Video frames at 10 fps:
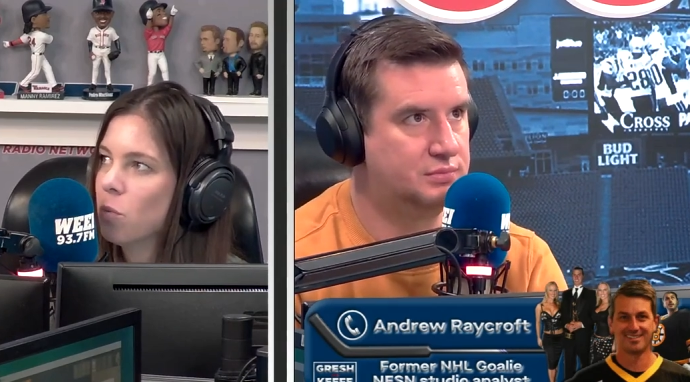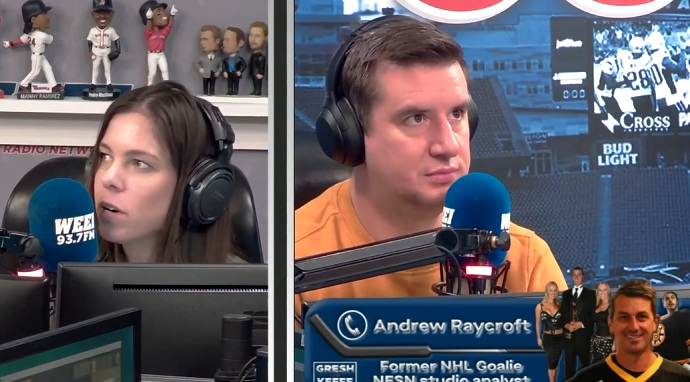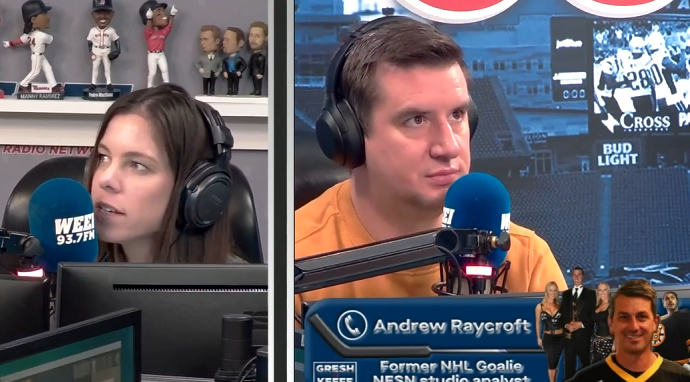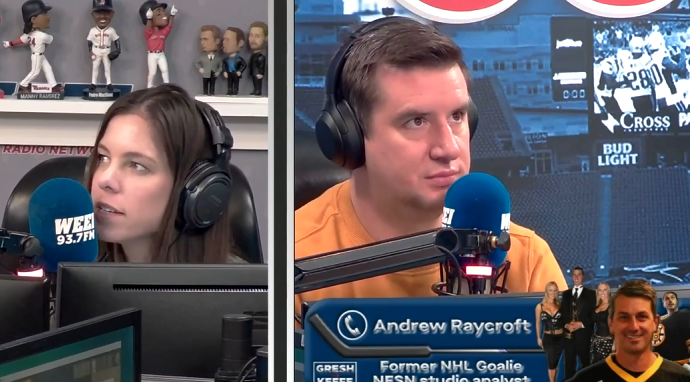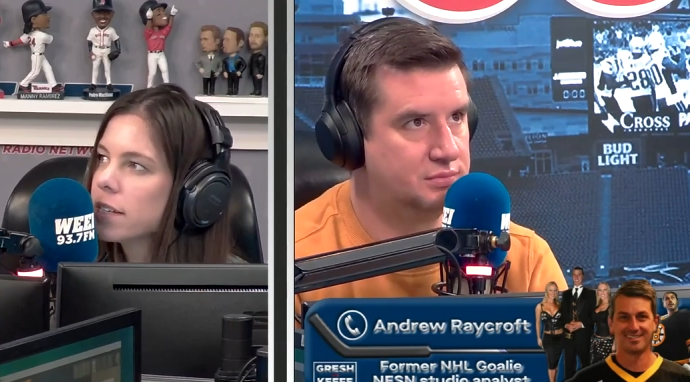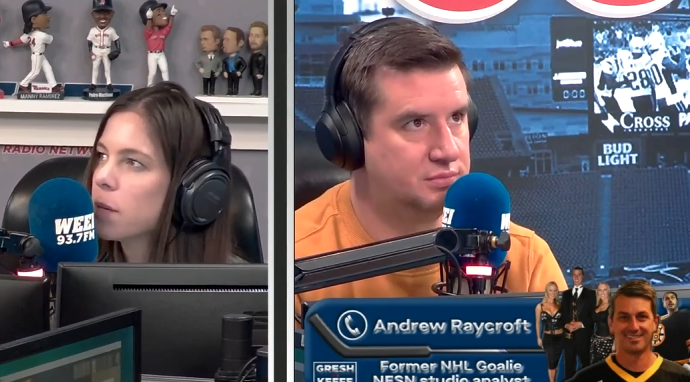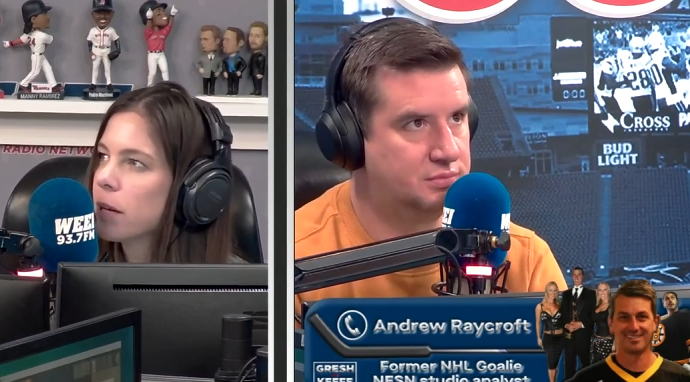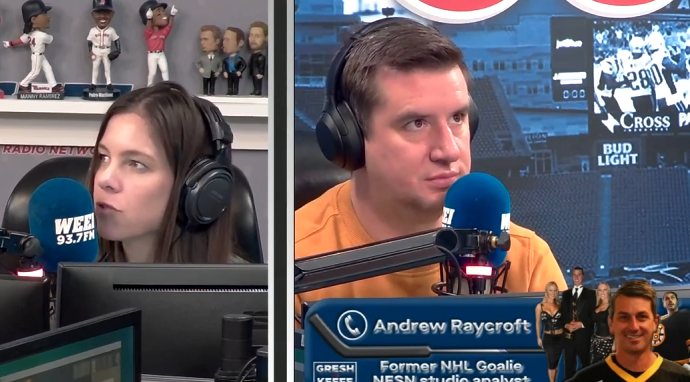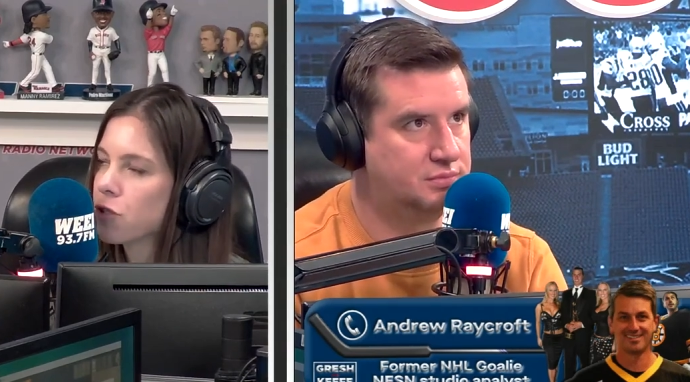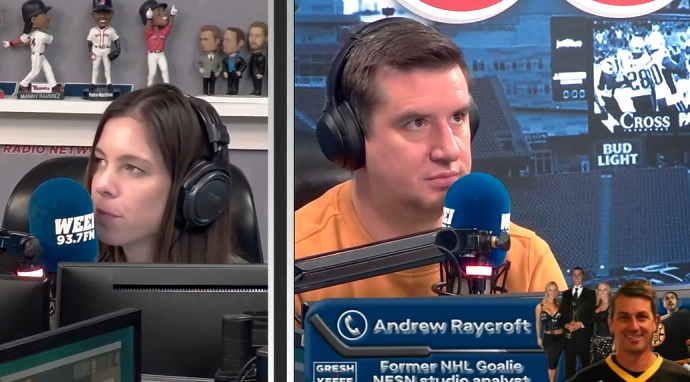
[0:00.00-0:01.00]
Speaker 1: What is it
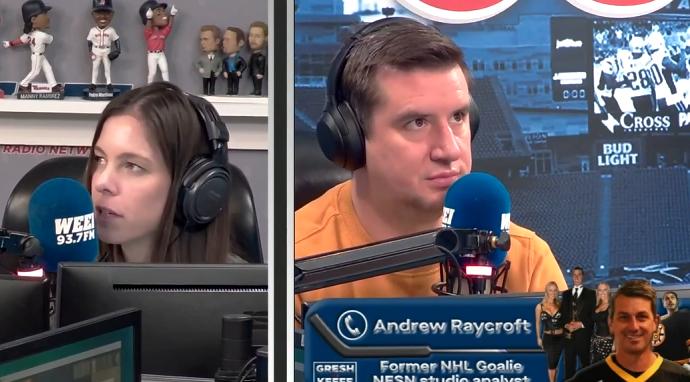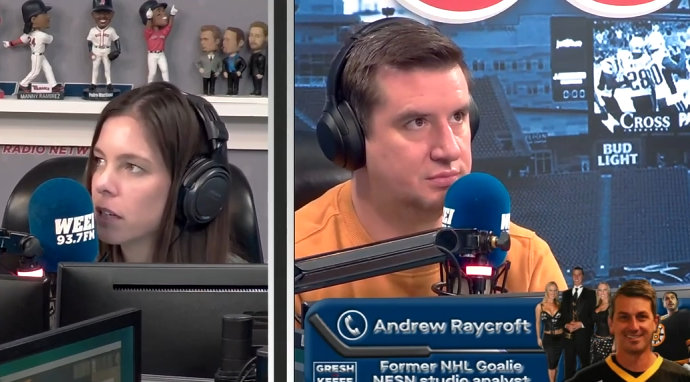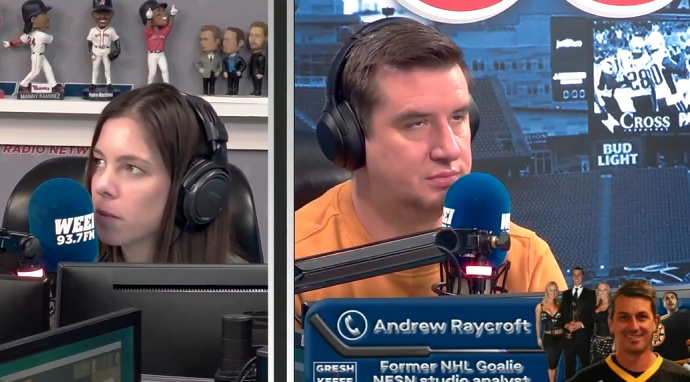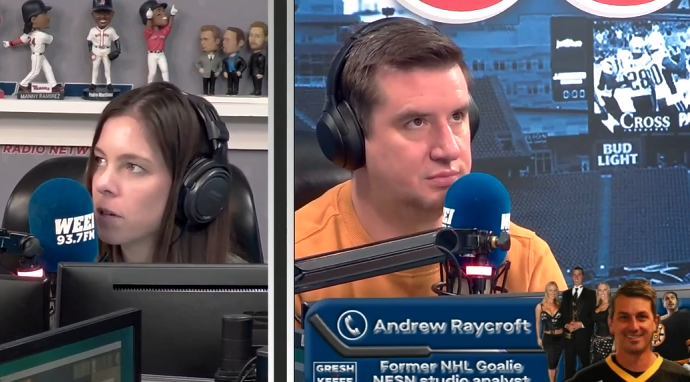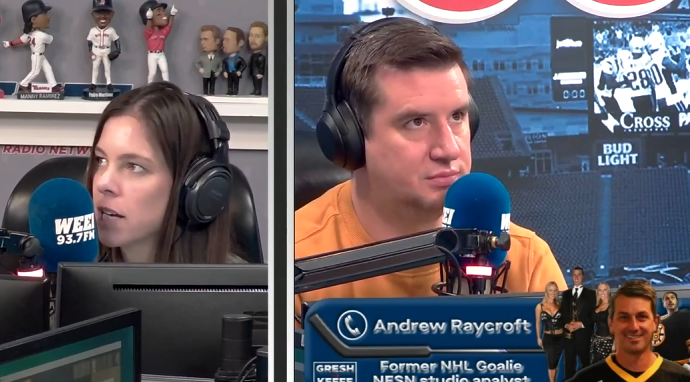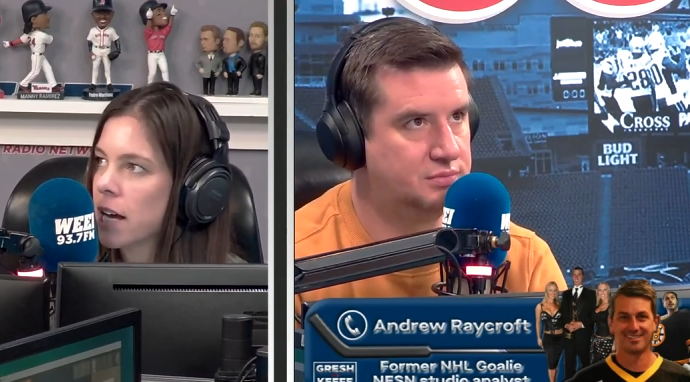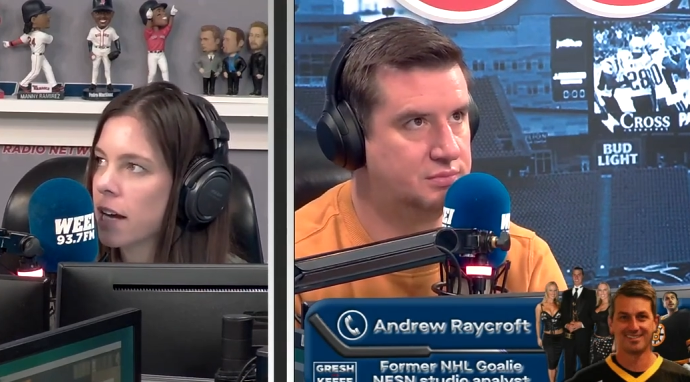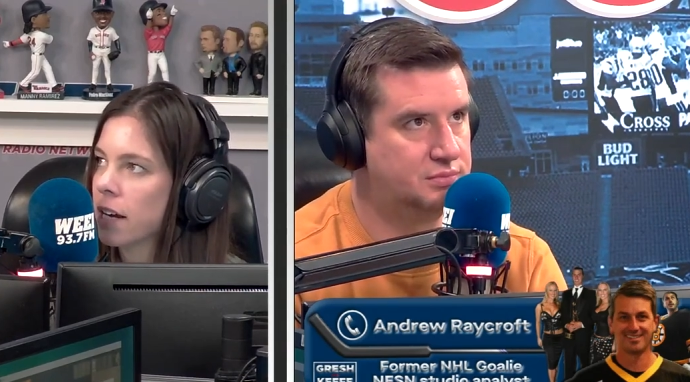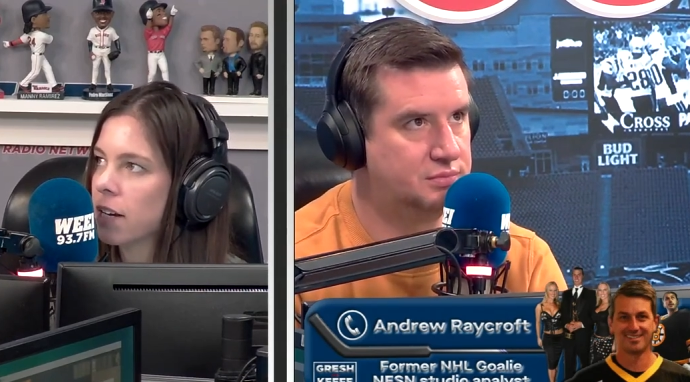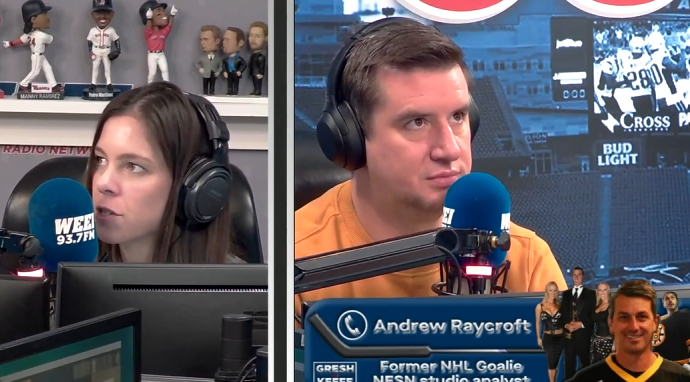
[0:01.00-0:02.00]
about Jim Montgomery
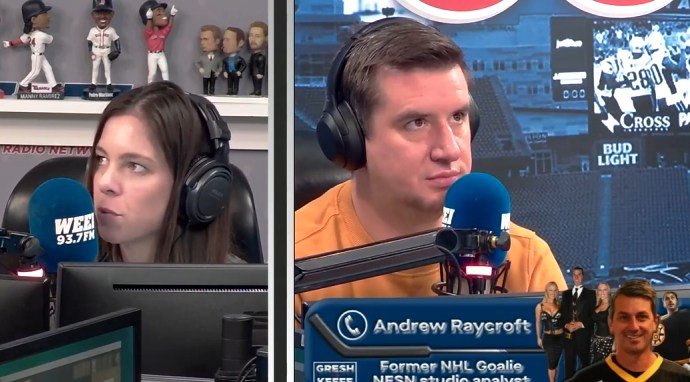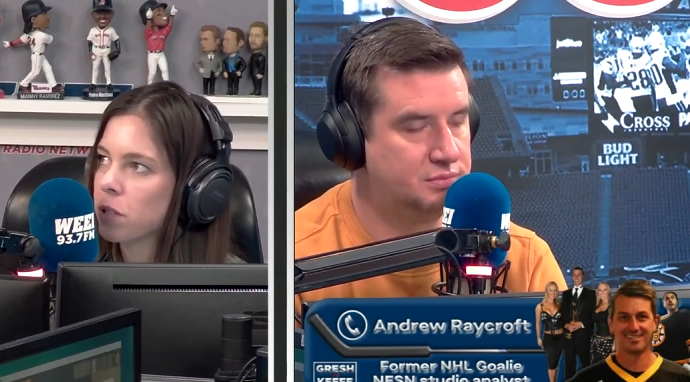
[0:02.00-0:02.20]
and I guess the